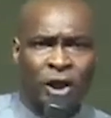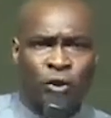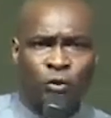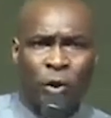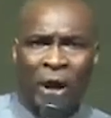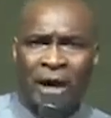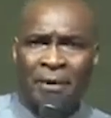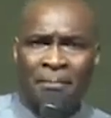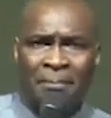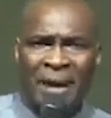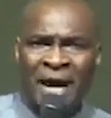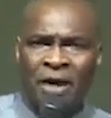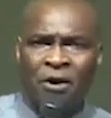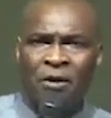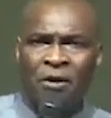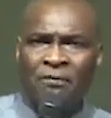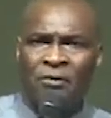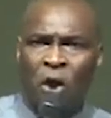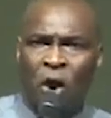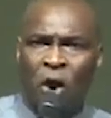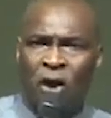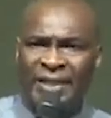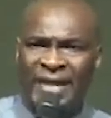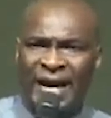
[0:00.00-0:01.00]
You're a man
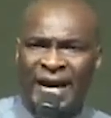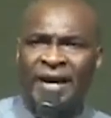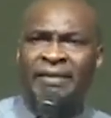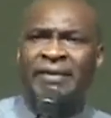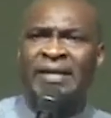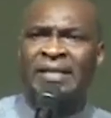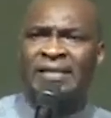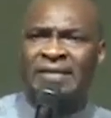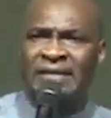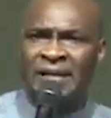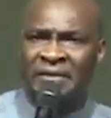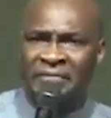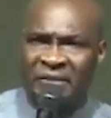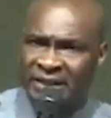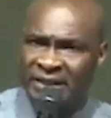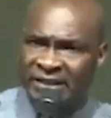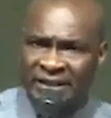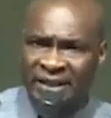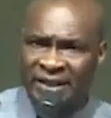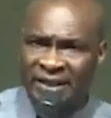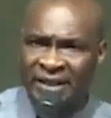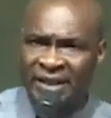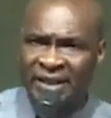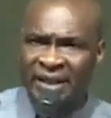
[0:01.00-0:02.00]
of God here, receive
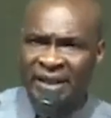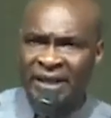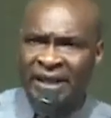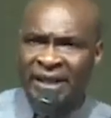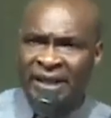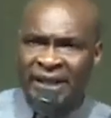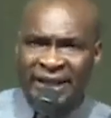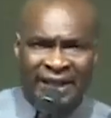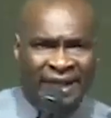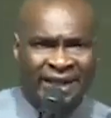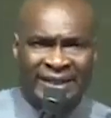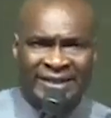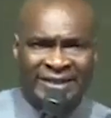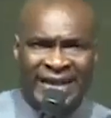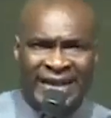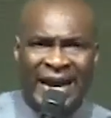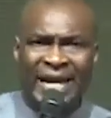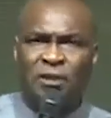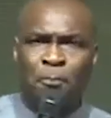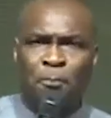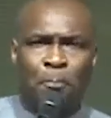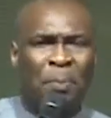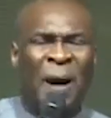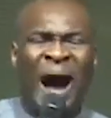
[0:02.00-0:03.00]
it. It
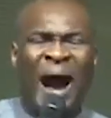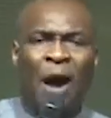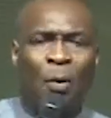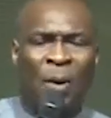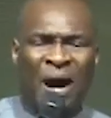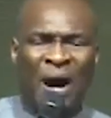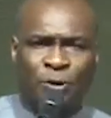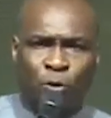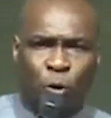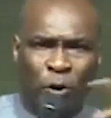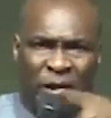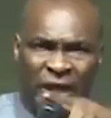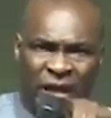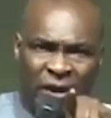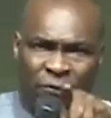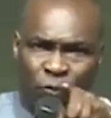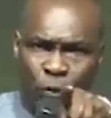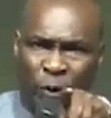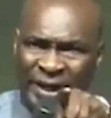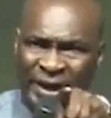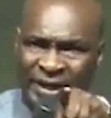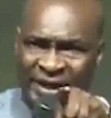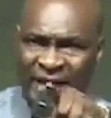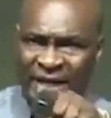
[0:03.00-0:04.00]
takes power to give
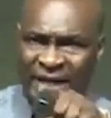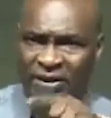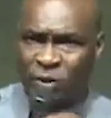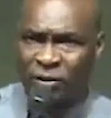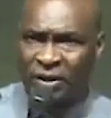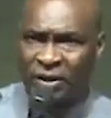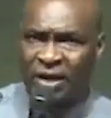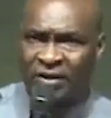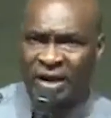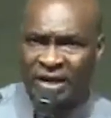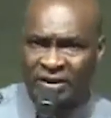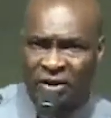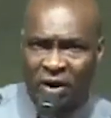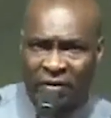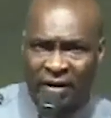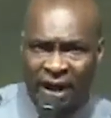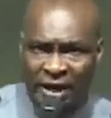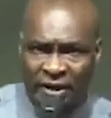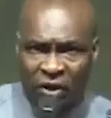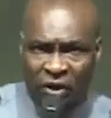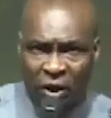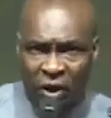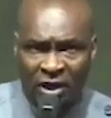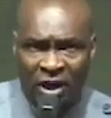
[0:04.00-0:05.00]
witness to the
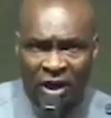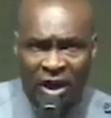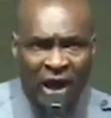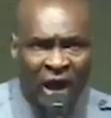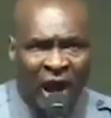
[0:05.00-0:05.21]
resurrection.